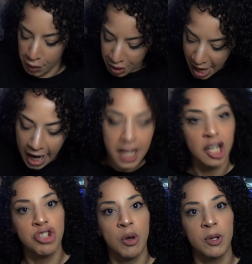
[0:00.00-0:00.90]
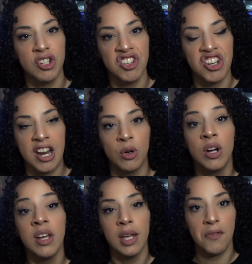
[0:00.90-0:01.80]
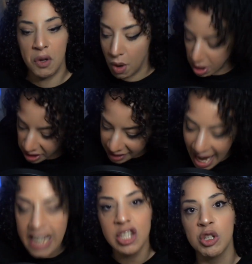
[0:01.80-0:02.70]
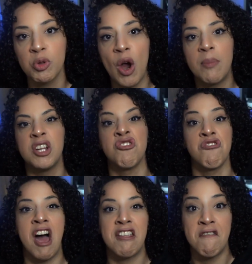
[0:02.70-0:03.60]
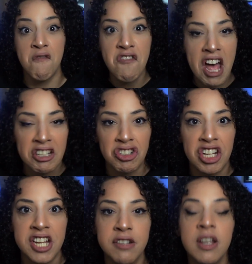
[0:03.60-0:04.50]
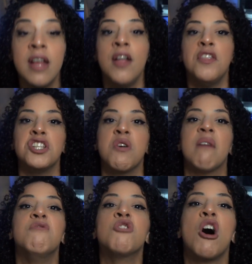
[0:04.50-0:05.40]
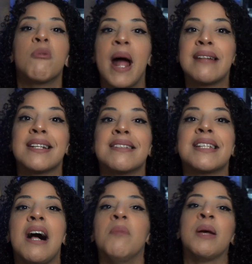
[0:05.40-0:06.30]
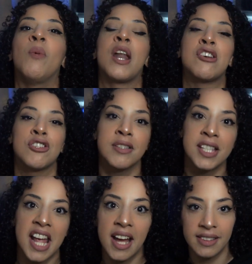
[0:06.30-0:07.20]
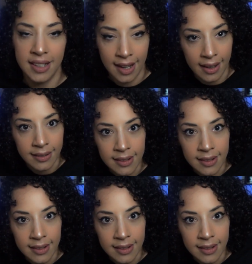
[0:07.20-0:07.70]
you're not gonna contribute to the channel, if you aren't like and subscribed and you're not invested, then you have no right to tell me what I should say at the end.